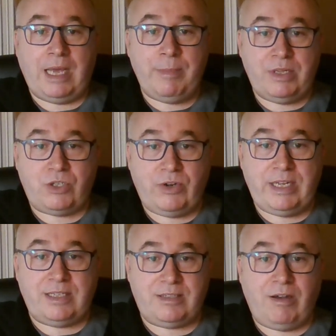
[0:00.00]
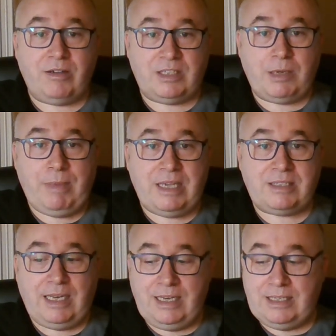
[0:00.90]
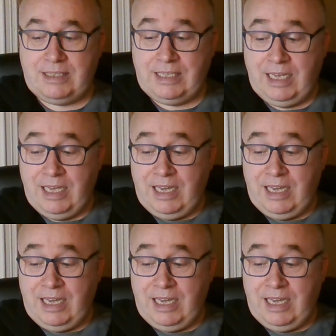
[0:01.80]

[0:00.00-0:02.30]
demonstrating toxic masculinity,